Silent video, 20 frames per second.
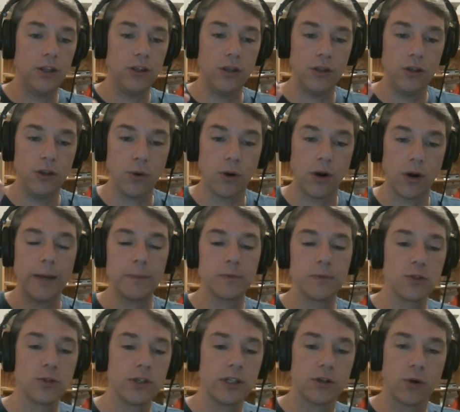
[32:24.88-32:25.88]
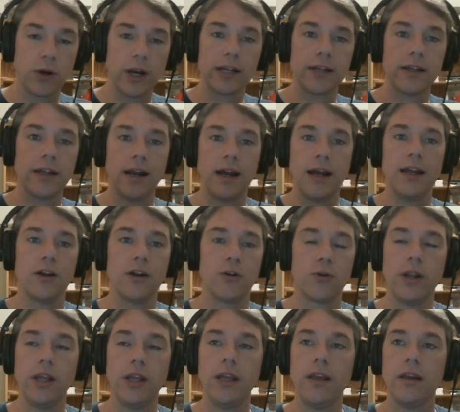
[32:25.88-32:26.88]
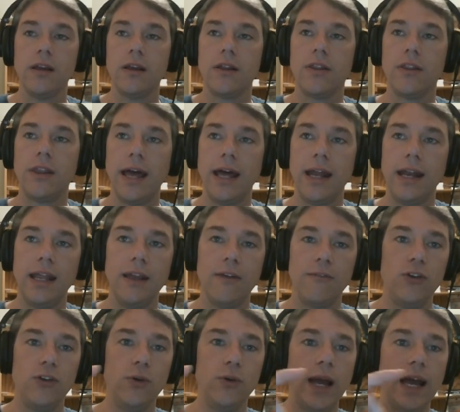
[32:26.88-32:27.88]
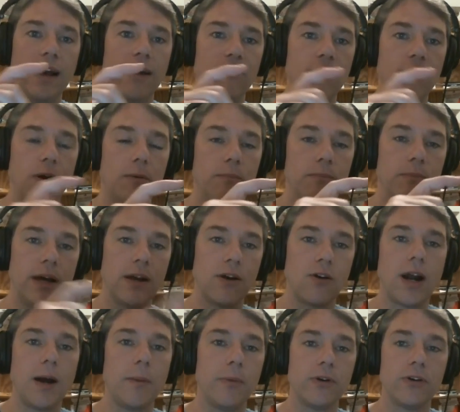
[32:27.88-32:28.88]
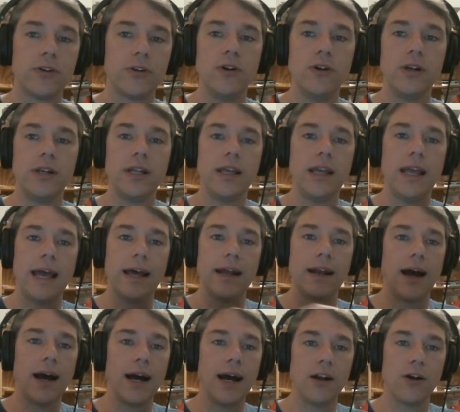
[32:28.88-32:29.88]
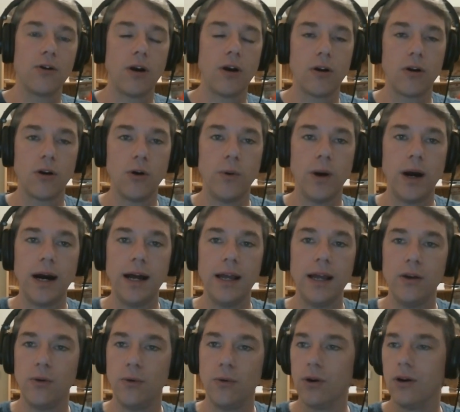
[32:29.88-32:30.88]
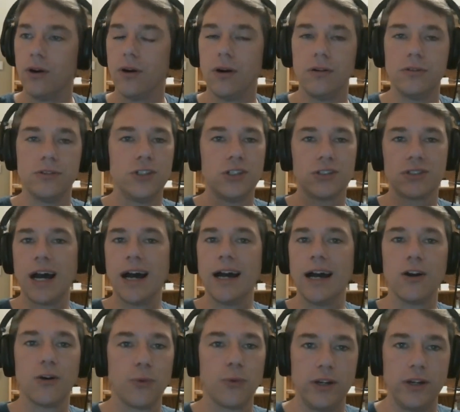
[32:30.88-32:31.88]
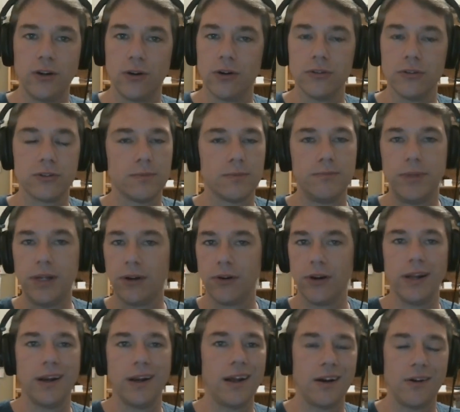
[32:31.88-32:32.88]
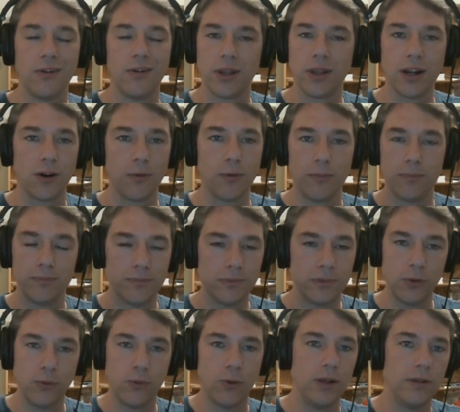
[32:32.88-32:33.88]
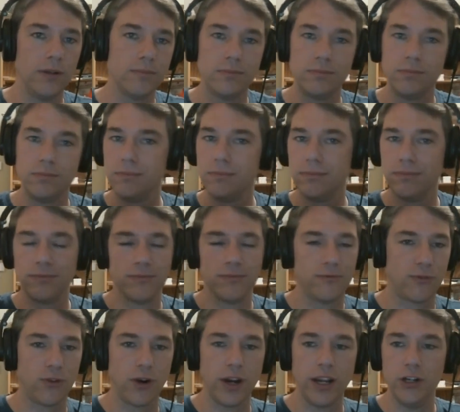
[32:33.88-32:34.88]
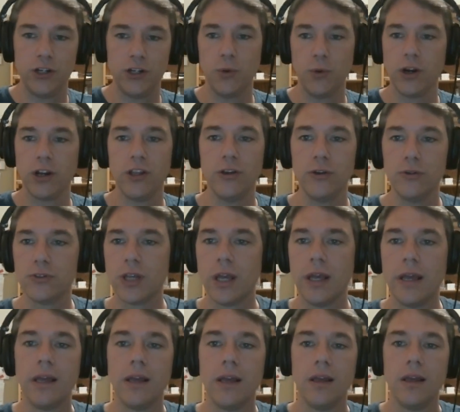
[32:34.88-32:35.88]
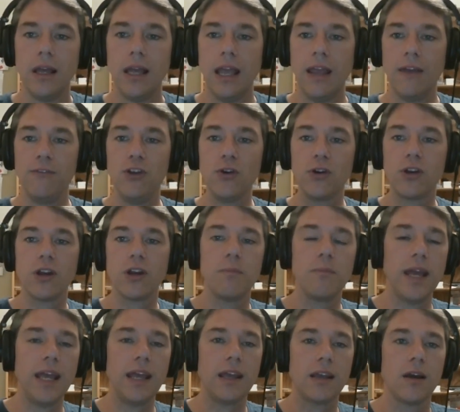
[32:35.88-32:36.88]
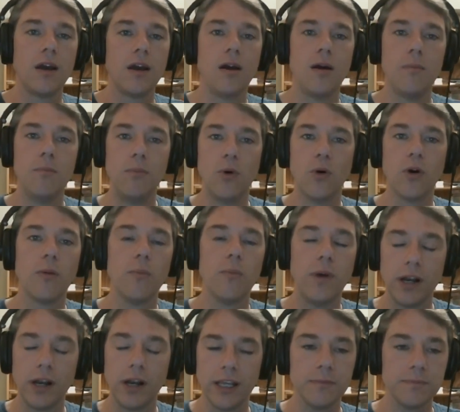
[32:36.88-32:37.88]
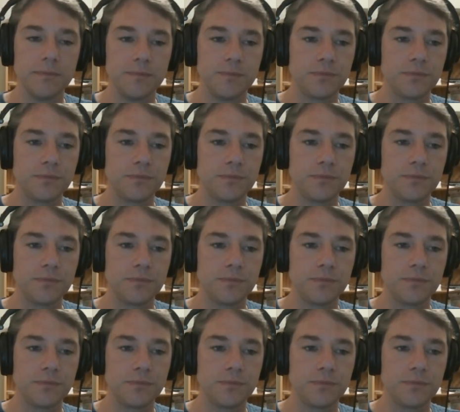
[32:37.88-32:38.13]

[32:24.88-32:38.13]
You are absolutely correct, and I agree that if you have better opportunity at higher ROI or just higher returns, period, I don't care what phrase you want to use, if you could make more money